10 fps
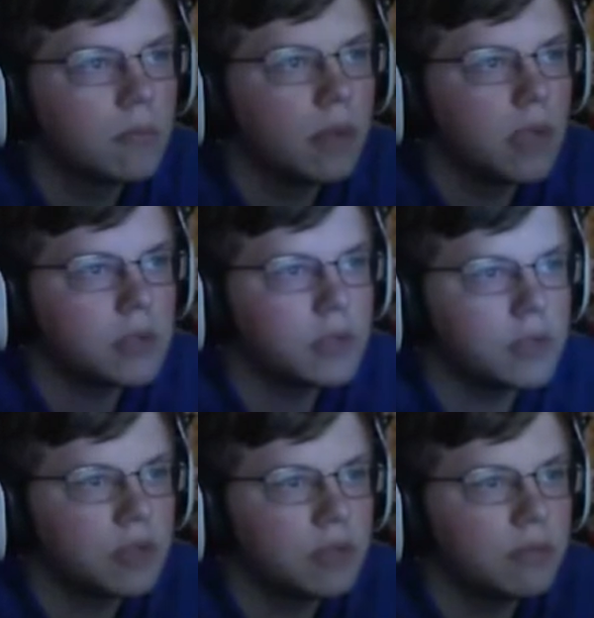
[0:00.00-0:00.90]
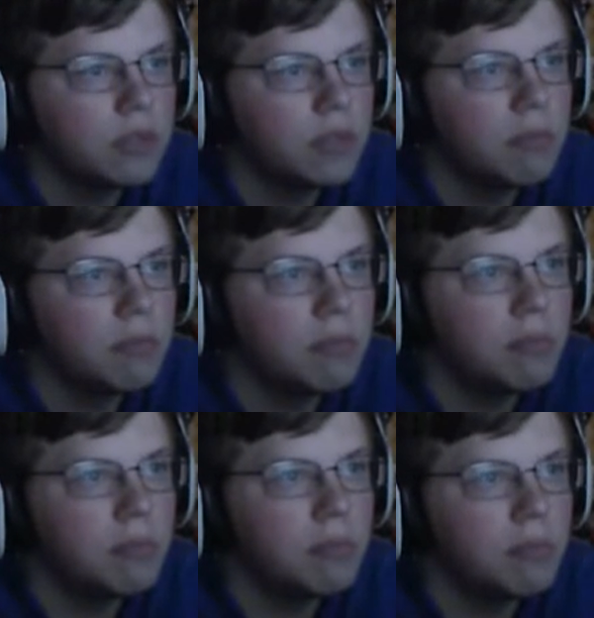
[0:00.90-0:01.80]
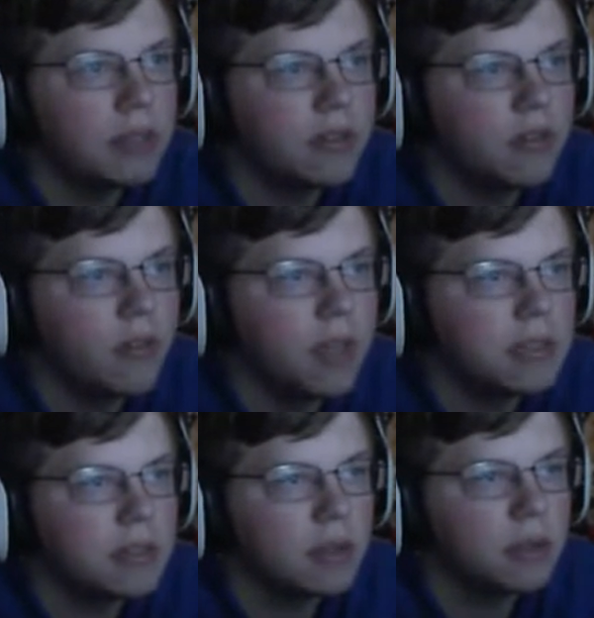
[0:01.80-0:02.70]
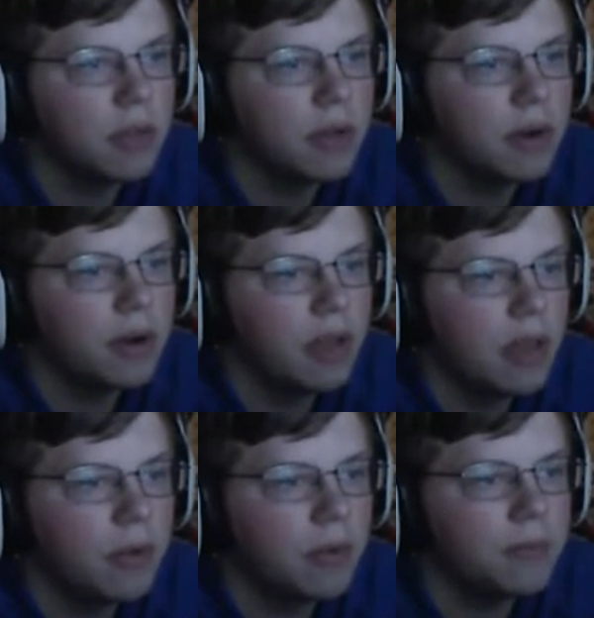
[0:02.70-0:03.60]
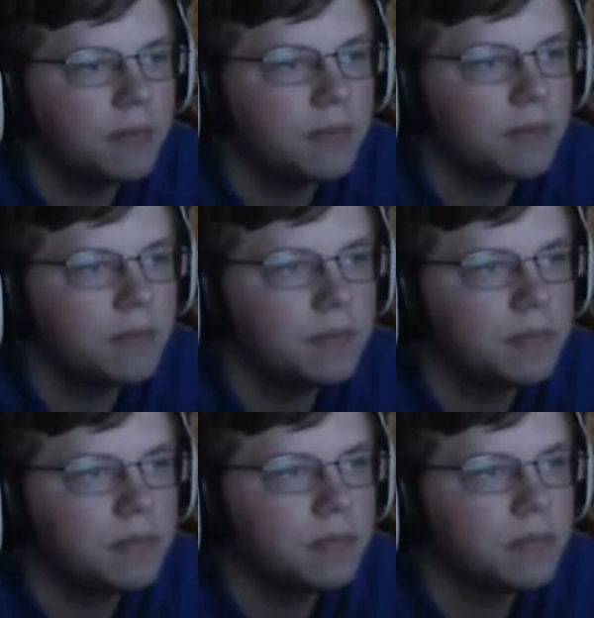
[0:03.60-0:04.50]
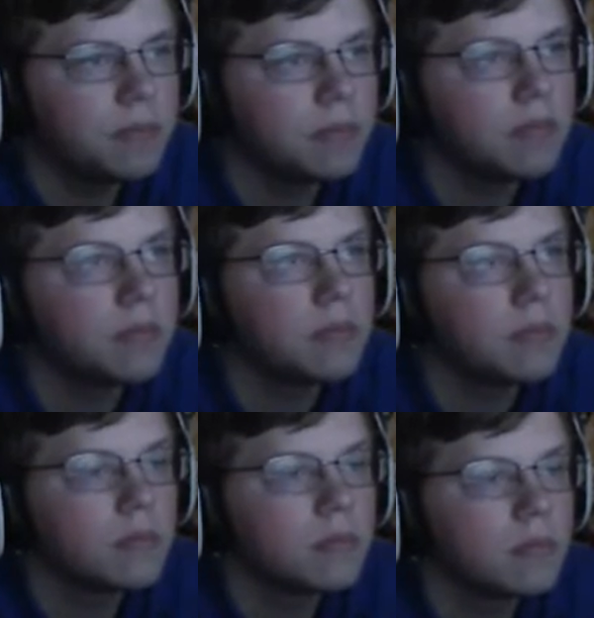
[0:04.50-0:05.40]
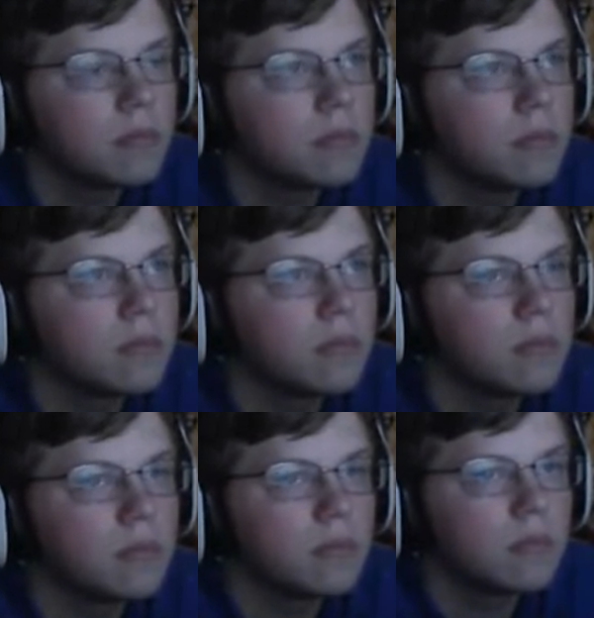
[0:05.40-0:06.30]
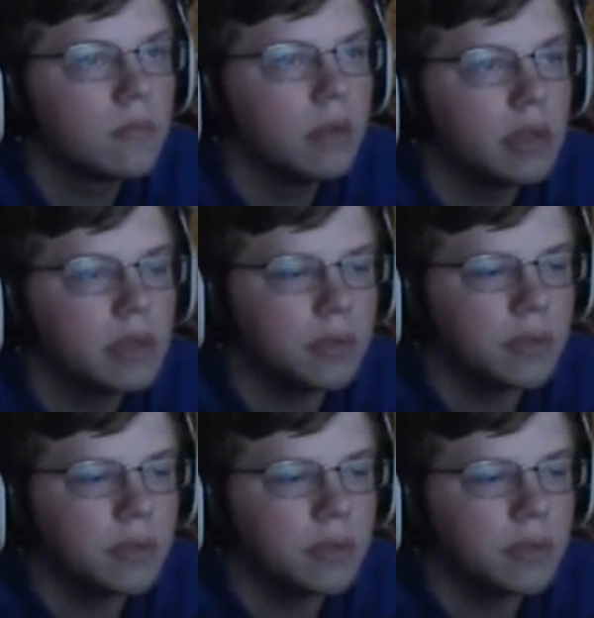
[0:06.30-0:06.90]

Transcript: I guess I'll just do both of them right to the face and then we'll get rid of that one. I